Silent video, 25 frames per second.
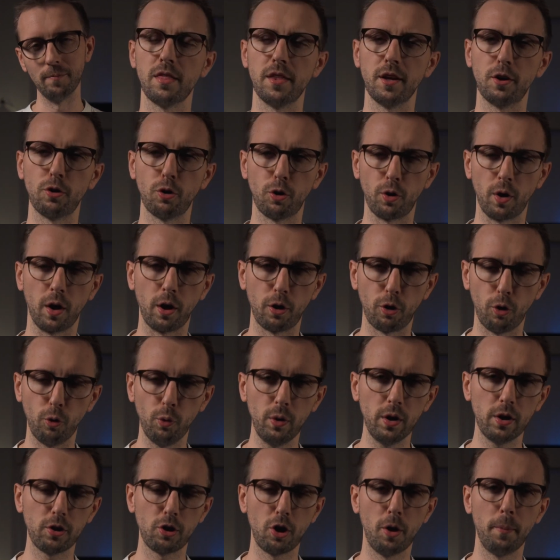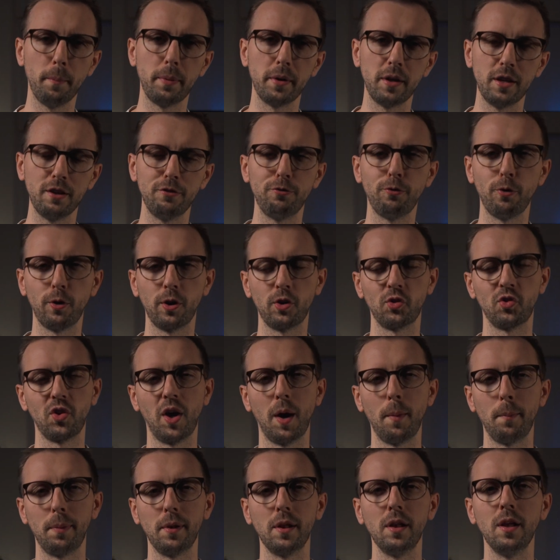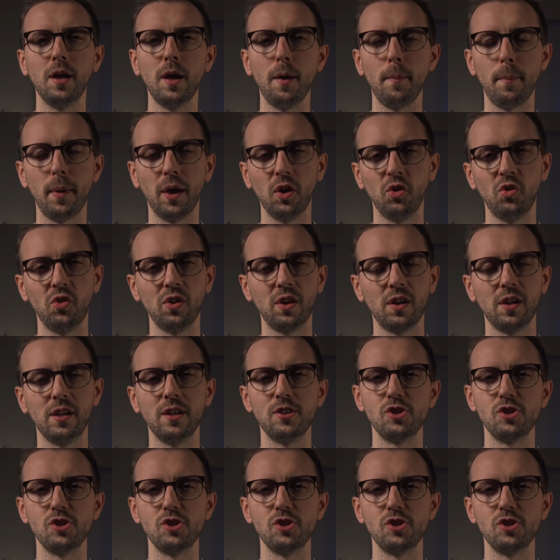The Coca-Cola company, for example, basically